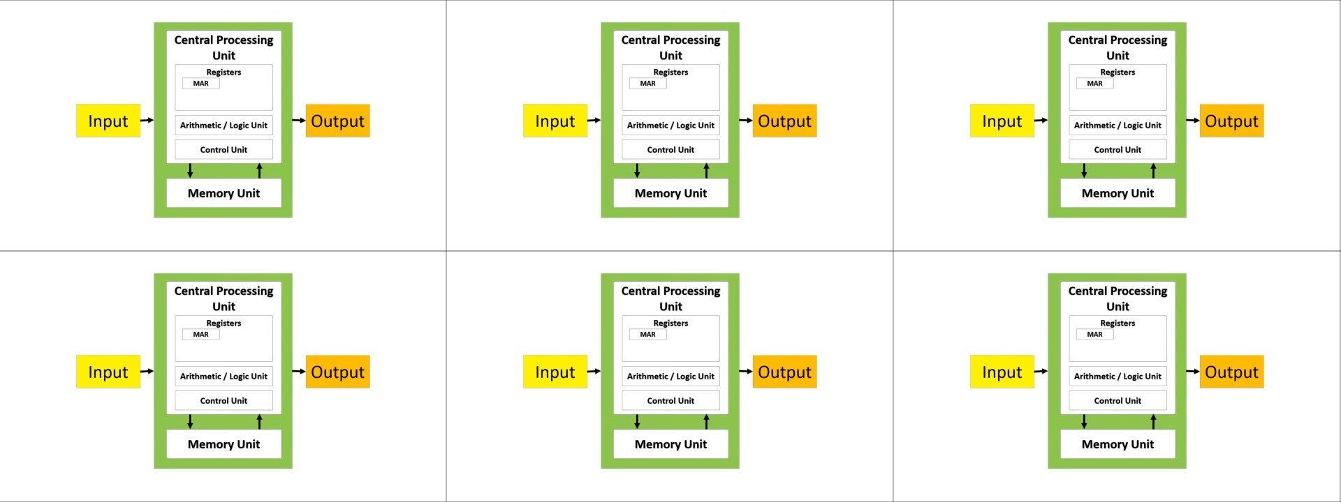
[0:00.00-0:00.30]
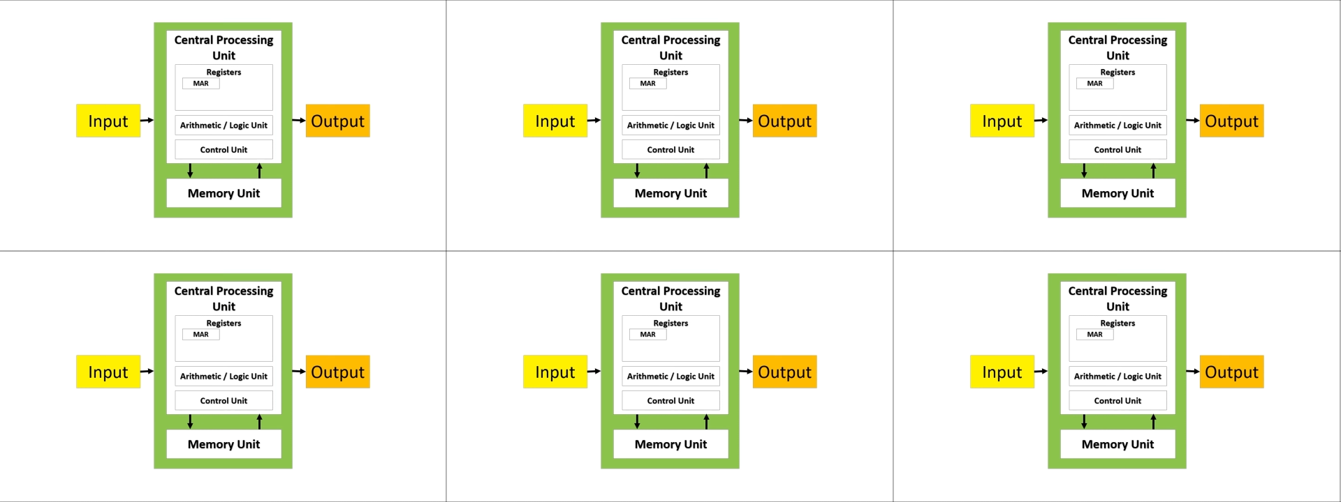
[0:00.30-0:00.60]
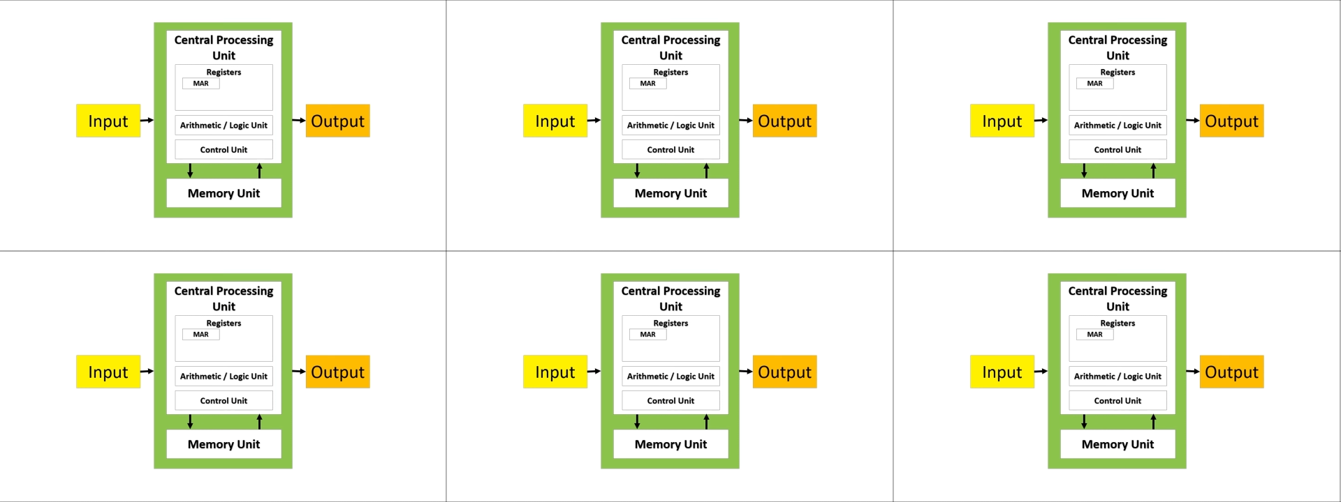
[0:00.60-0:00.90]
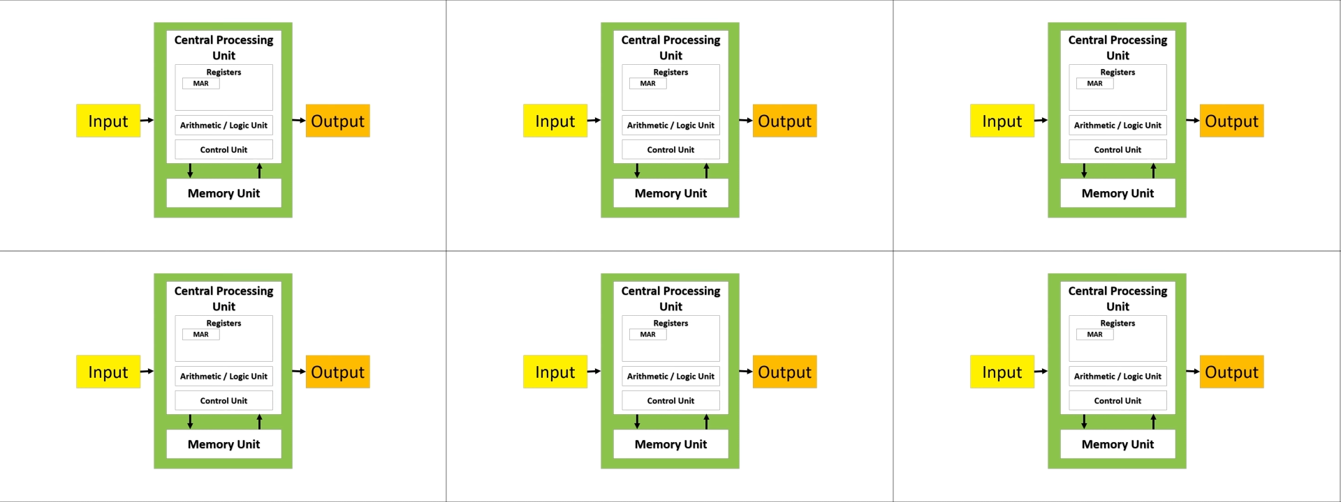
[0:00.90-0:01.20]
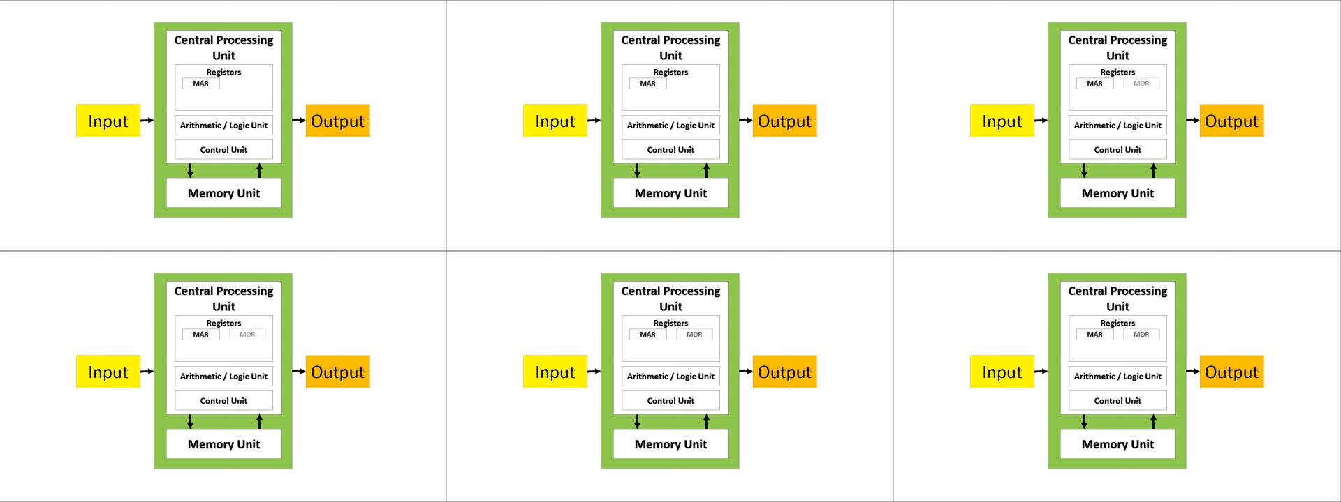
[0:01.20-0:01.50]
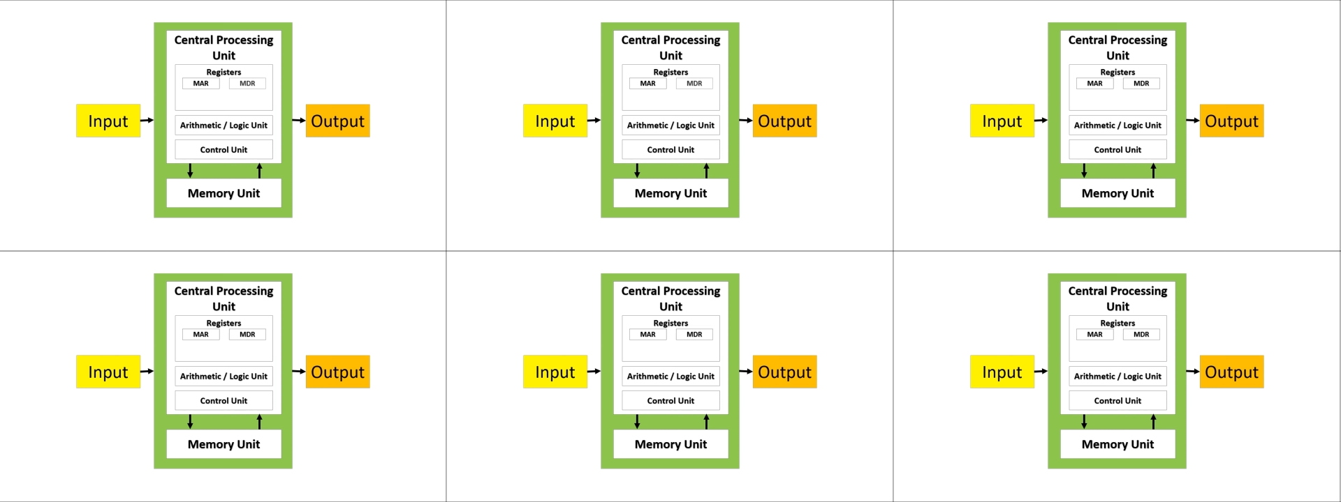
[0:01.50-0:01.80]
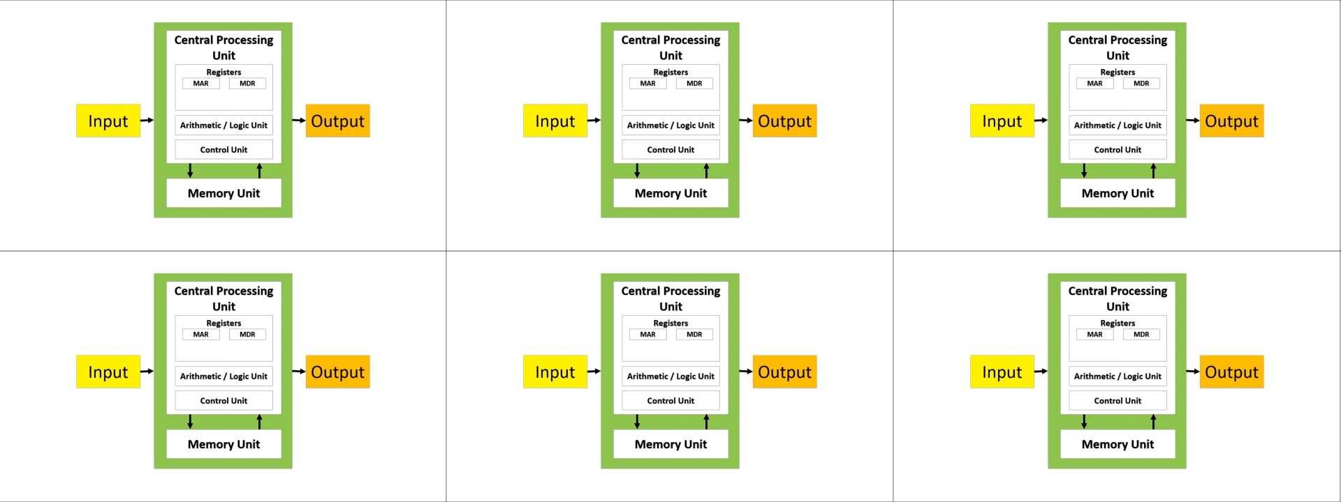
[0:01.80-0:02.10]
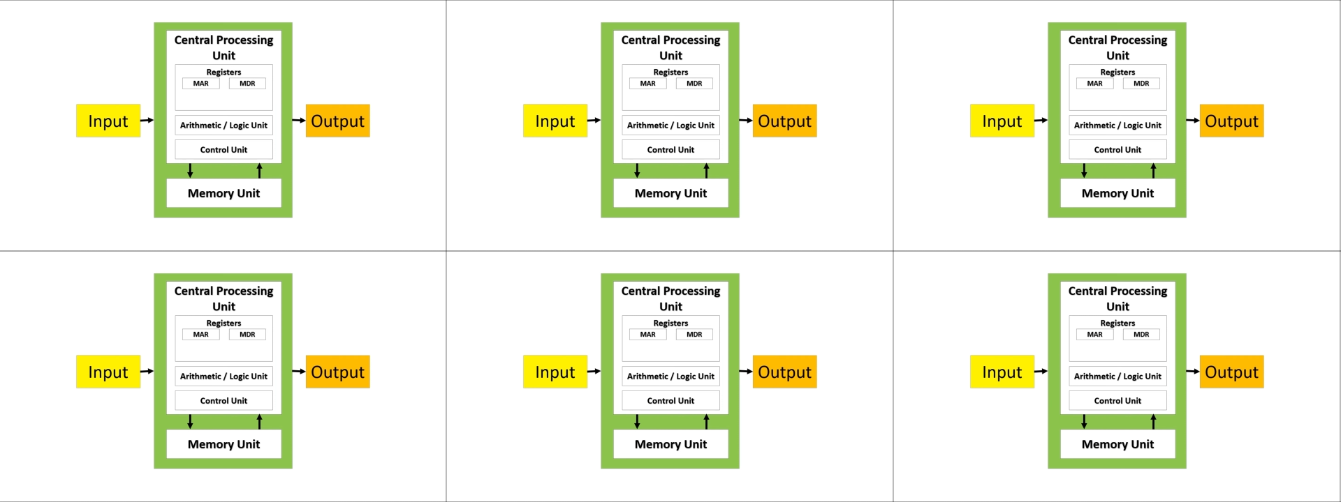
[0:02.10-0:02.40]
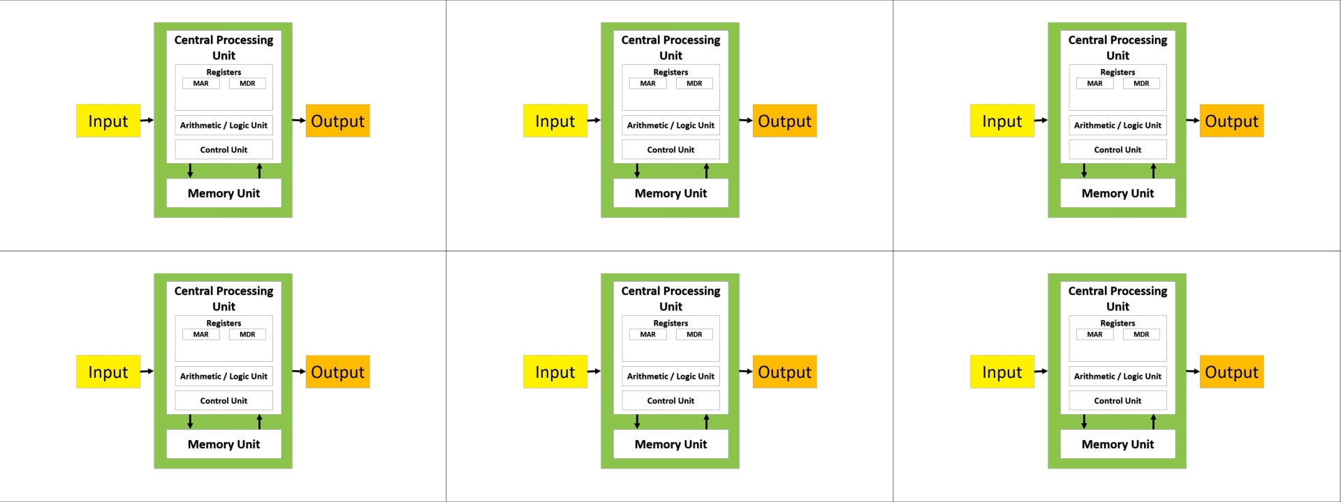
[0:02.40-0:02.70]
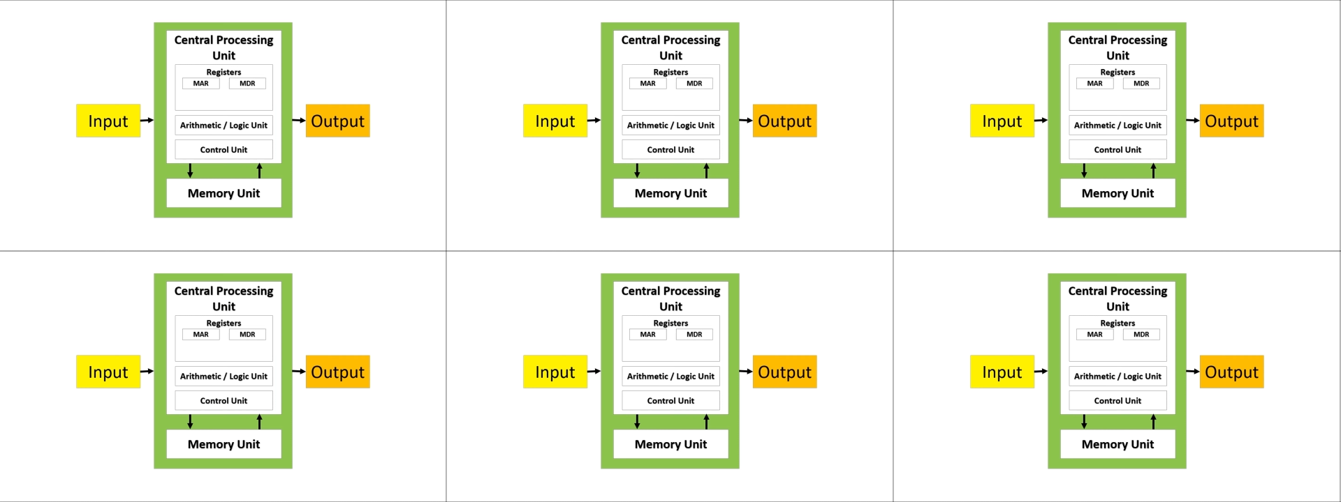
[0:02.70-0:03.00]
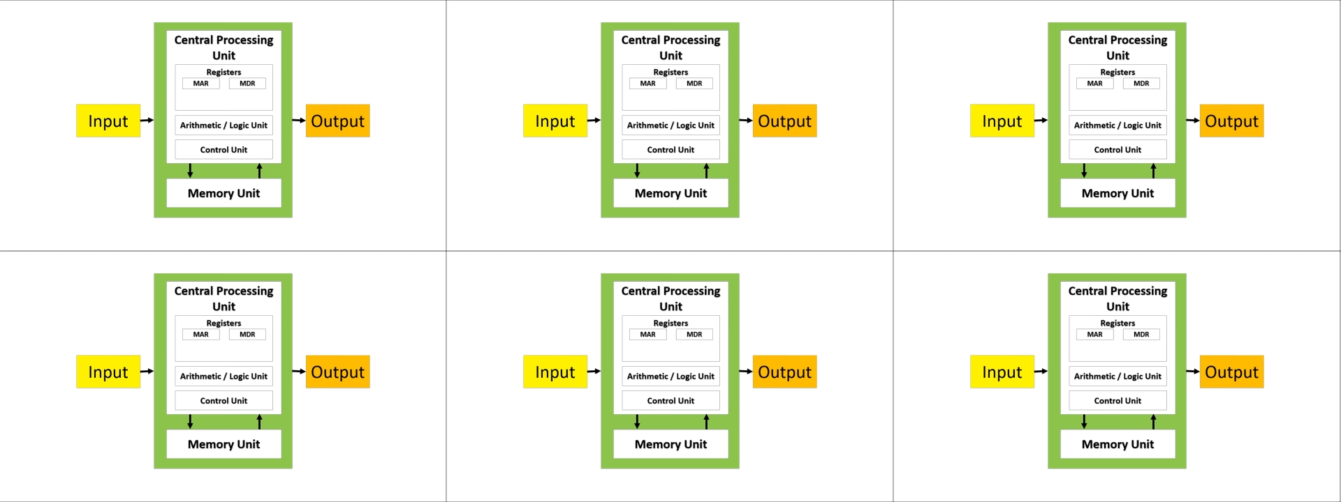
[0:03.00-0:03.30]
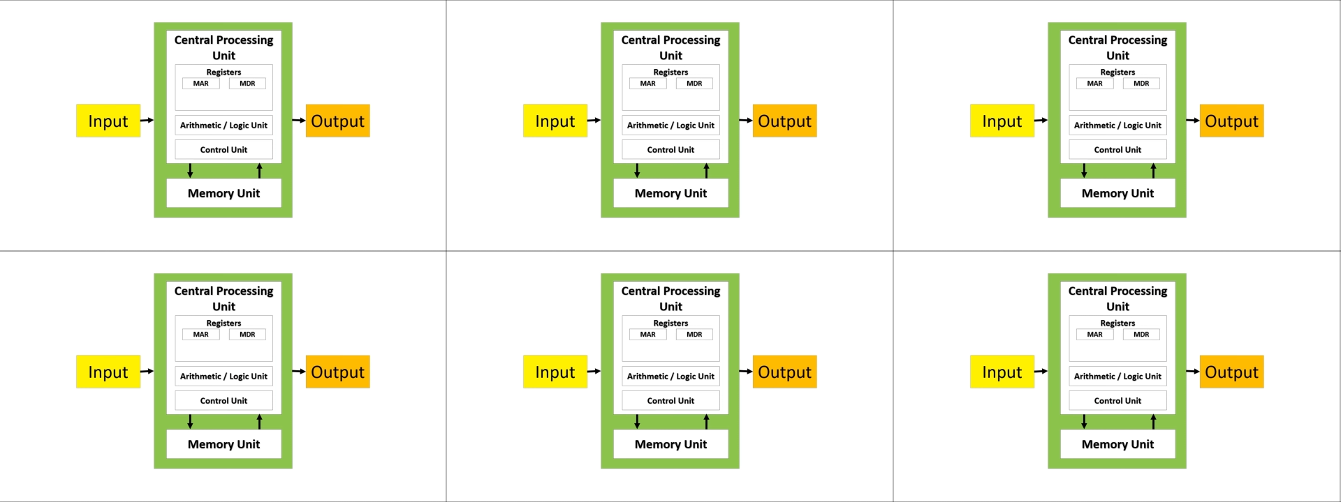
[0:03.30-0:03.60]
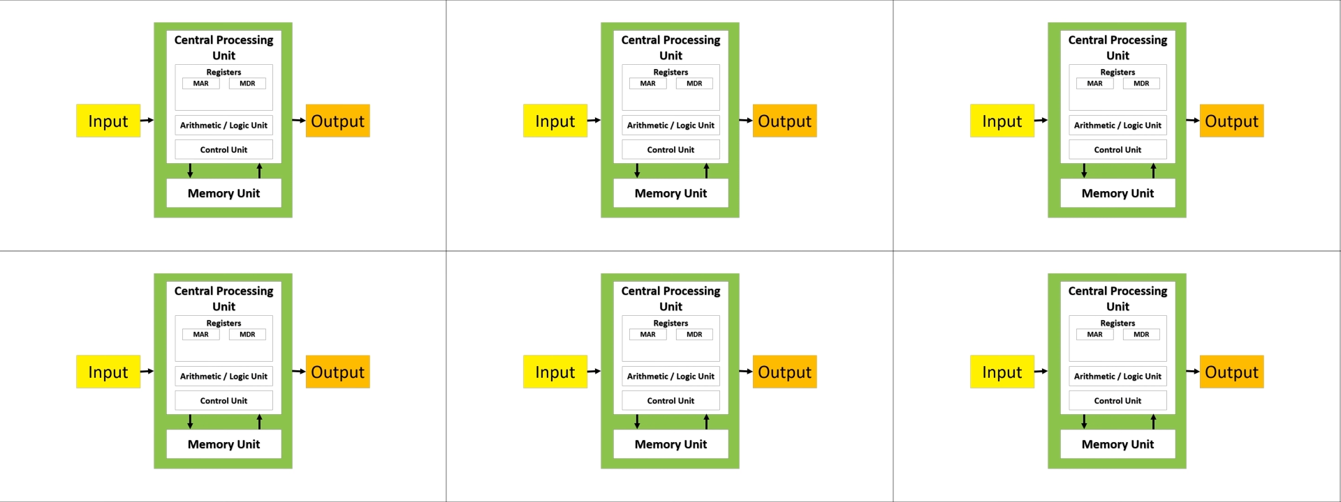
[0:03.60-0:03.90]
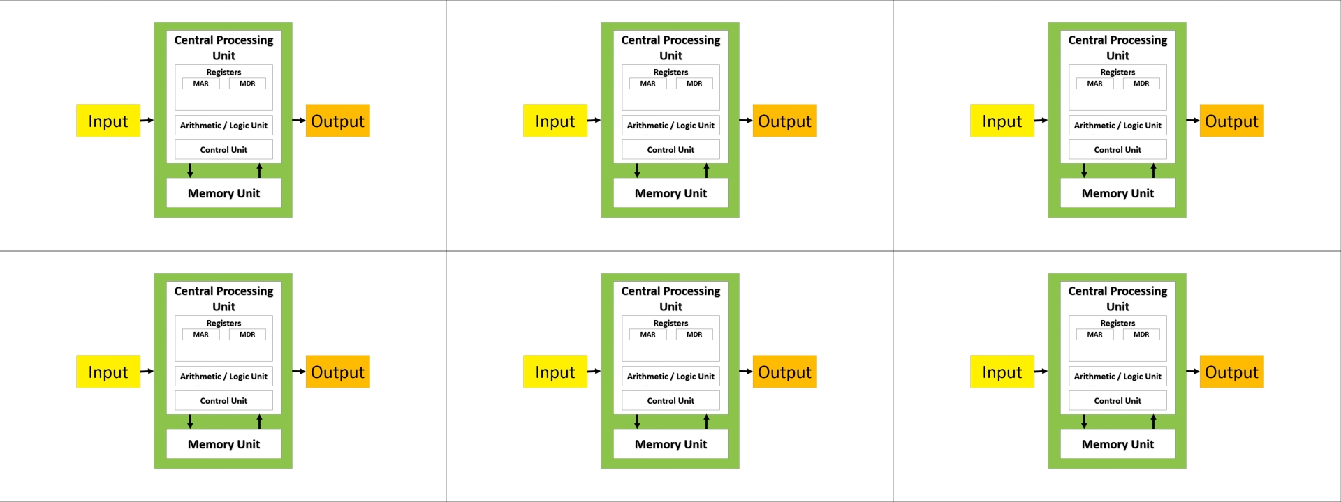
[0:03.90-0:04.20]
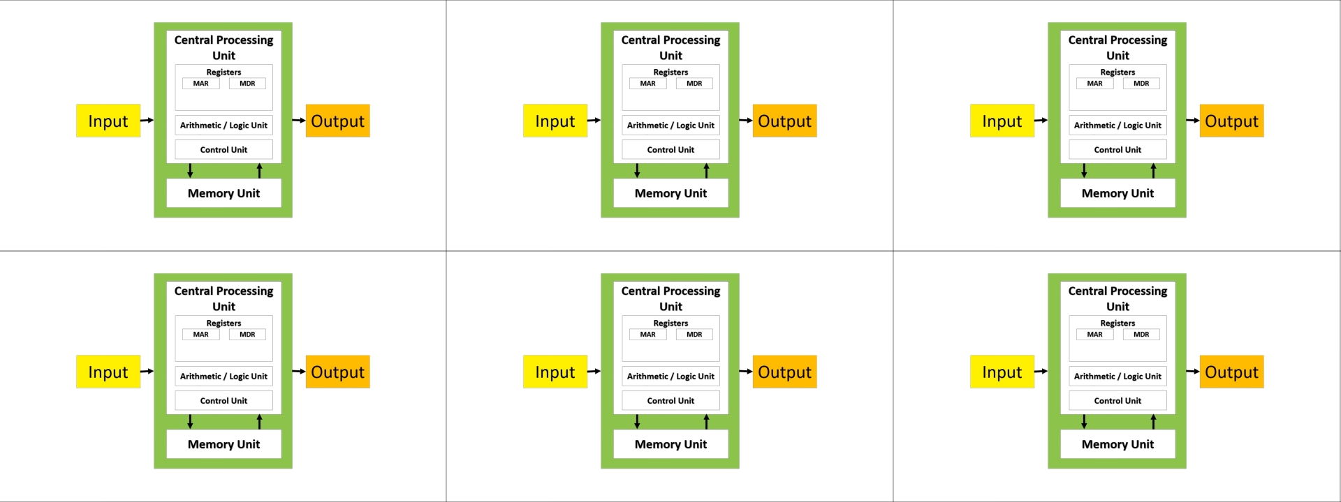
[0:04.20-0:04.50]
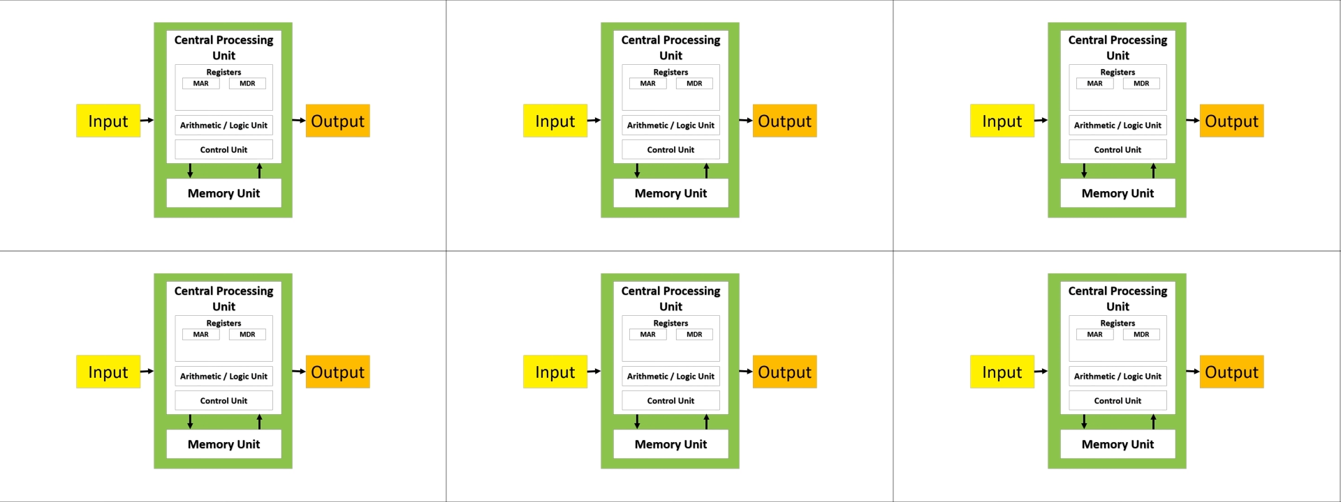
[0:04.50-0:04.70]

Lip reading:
[unreadable: no face in view]